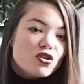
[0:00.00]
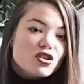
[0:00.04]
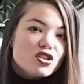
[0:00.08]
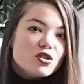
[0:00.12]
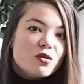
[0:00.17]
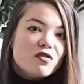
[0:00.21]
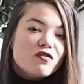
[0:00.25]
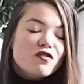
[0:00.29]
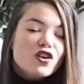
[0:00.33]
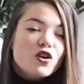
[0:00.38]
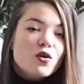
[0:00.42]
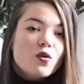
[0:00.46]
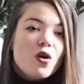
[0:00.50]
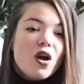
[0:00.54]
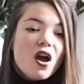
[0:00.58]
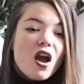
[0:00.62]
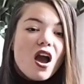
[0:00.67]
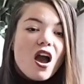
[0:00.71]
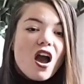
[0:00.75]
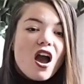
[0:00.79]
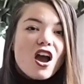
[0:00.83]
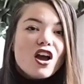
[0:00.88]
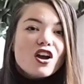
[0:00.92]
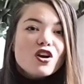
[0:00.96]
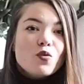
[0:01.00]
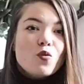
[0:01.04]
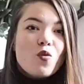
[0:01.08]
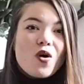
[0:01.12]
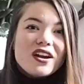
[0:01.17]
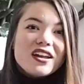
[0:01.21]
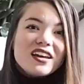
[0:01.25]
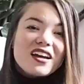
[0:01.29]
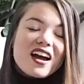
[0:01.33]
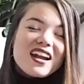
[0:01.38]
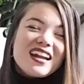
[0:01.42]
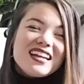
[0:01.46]
So if you
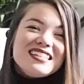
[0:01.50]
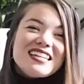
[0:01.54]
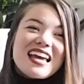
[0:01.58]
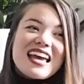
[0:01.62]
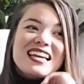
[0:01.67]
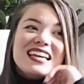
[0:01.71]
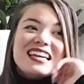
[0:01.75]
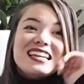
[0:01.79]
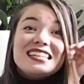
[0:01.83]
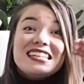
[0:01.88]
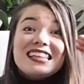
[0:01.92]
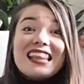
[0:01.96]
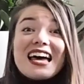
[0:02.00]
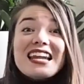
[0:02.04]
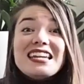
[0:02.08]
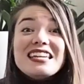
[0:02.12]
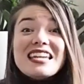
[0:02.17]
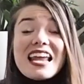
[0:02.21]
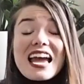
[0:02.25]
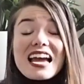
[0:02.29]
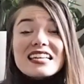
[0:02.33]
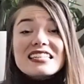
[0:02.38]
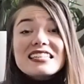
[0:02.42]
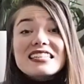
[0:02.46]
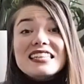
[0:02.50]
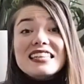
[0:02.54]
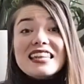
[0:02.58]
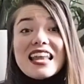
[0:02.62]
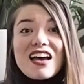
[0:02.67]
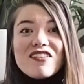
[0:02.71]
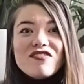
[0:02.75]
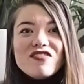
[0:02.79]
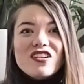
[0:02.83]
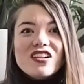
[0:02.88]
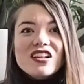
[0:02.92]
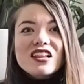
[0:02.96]
want to kind of take it to that next
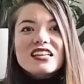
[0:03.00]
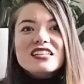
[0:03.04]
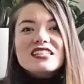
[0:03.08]
level,